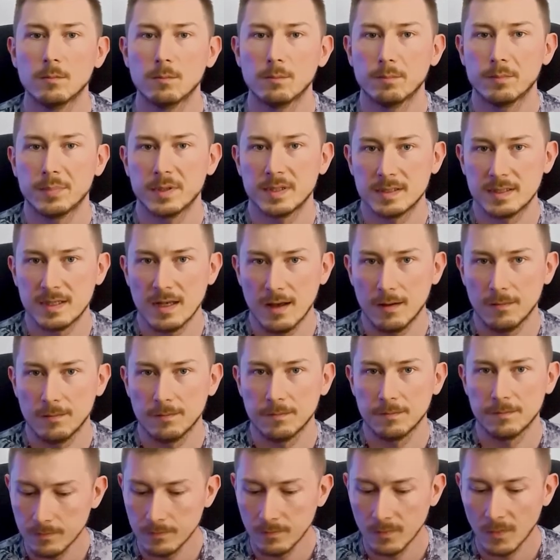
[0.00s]
Psa.
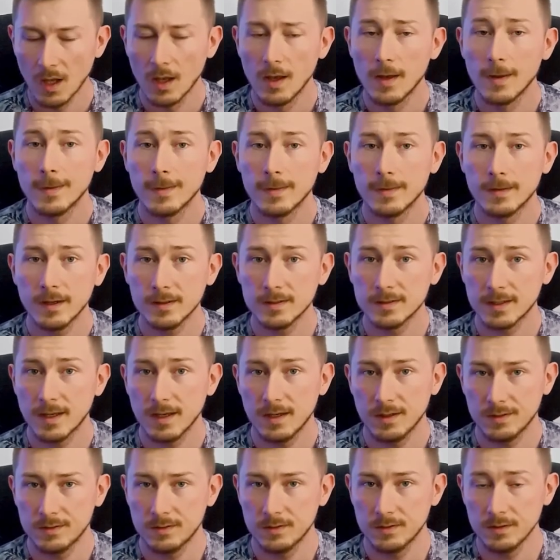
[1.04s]
Next
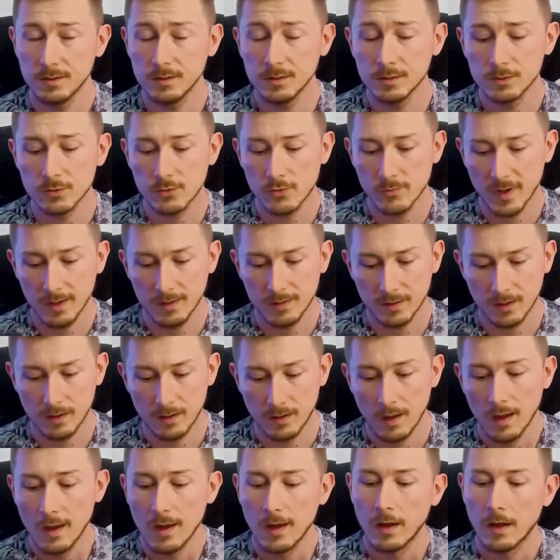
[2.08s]
case,
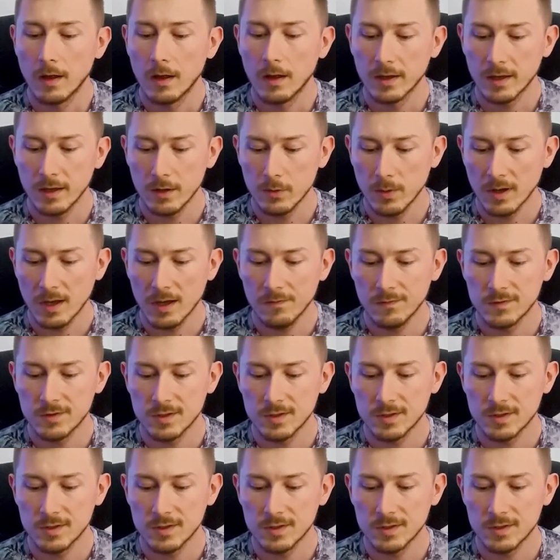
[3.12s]
instrumental. Here we have